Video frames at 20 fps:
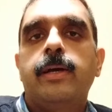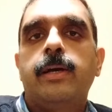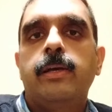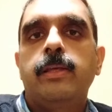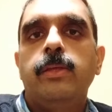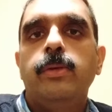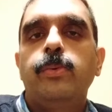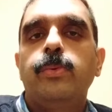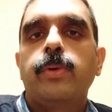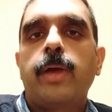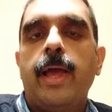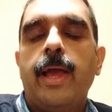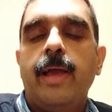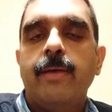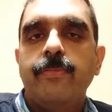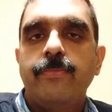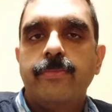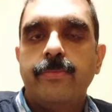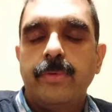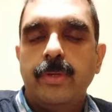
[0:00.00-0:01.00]

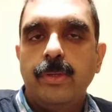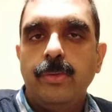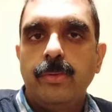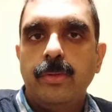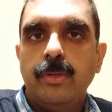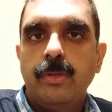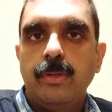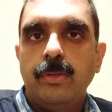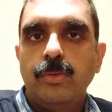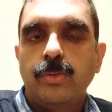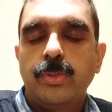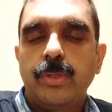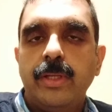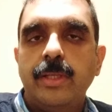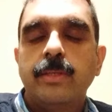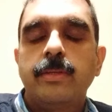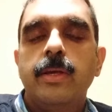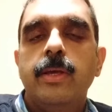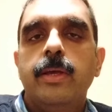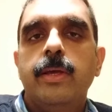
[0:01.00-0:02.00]
you
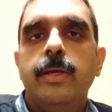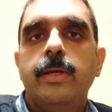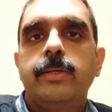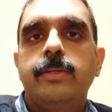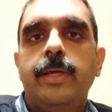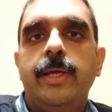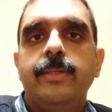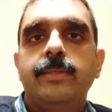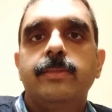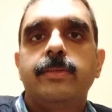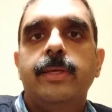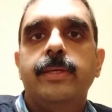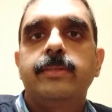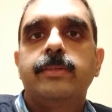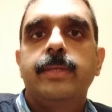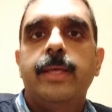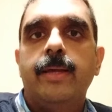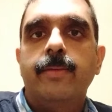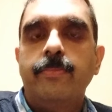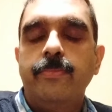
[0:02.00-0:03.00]
shouldn't take this
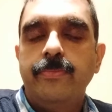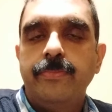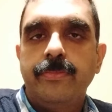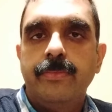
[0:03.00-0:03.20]
exam